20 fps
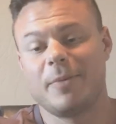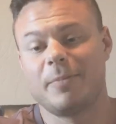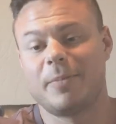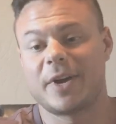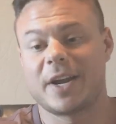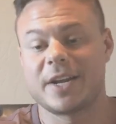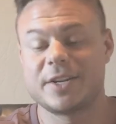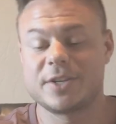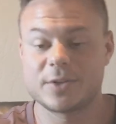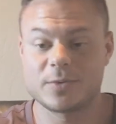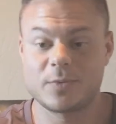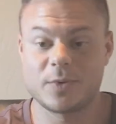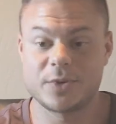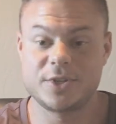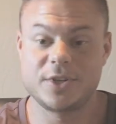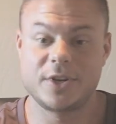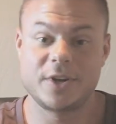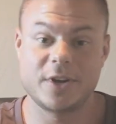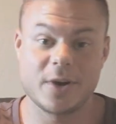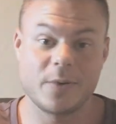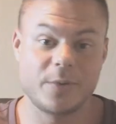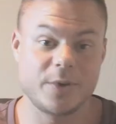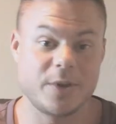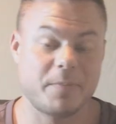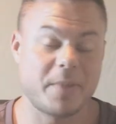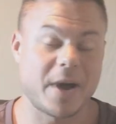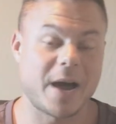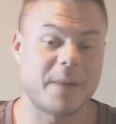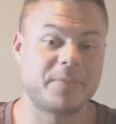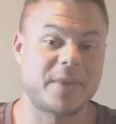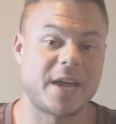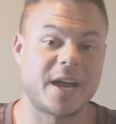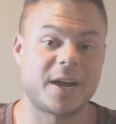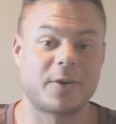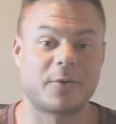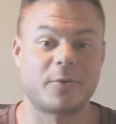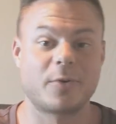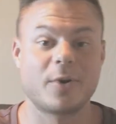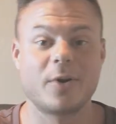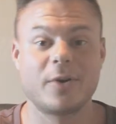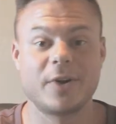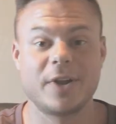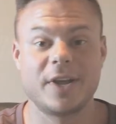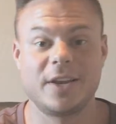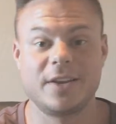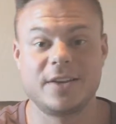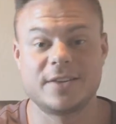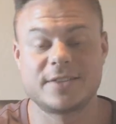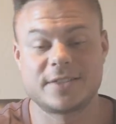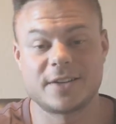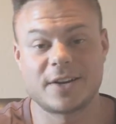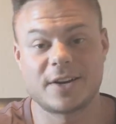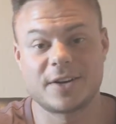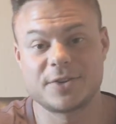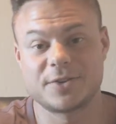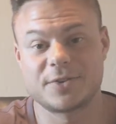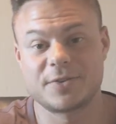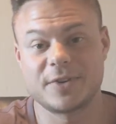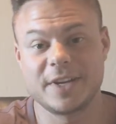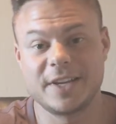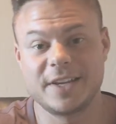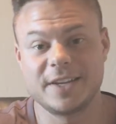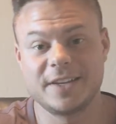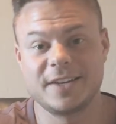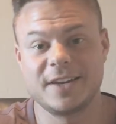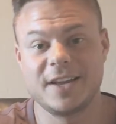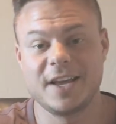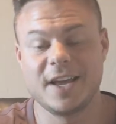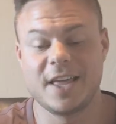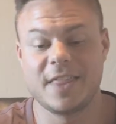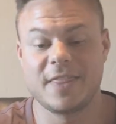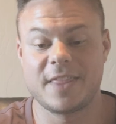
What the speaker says: But I just want you to know, when you pop that Corona and you start drinking,